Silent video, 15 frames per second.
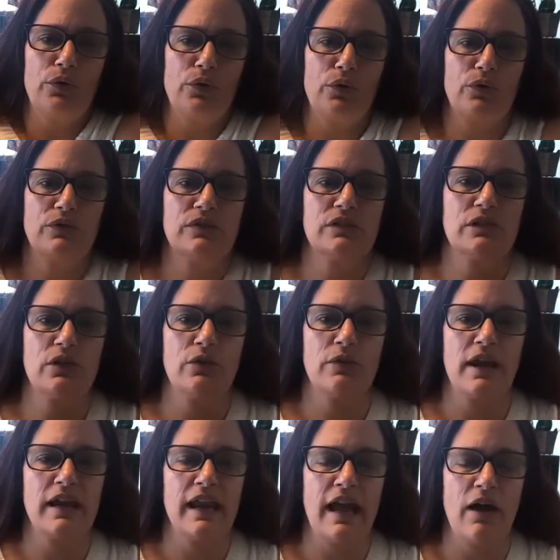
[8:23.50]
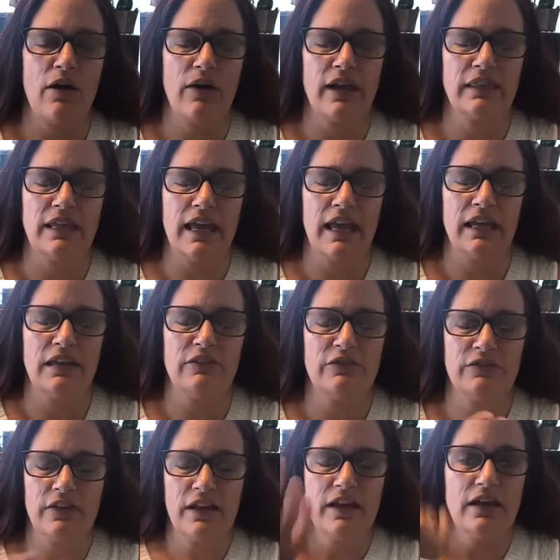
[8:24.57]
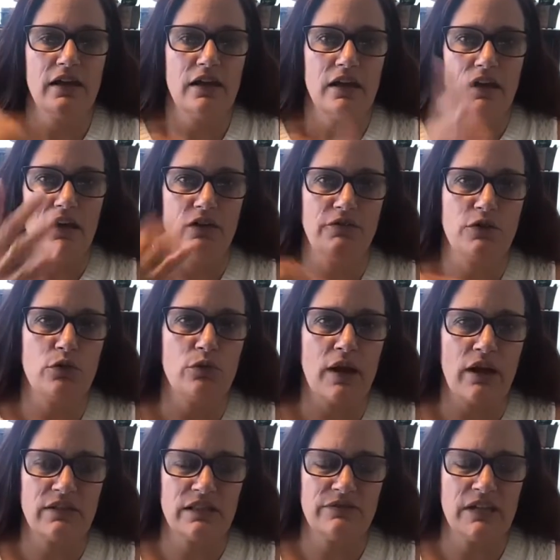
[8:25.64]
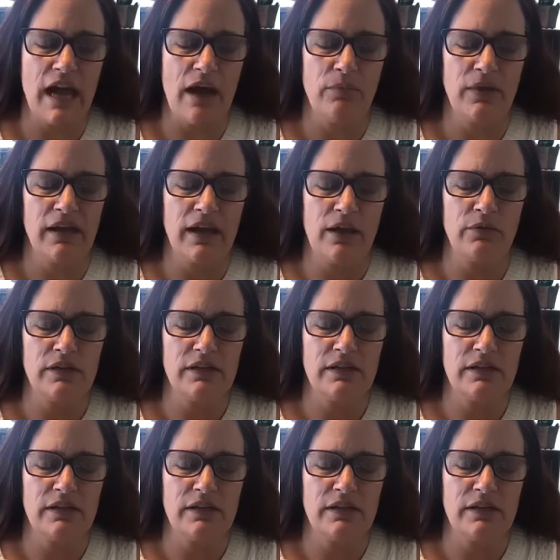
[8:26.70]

So right now, at the end of a few rounds of tapping, I would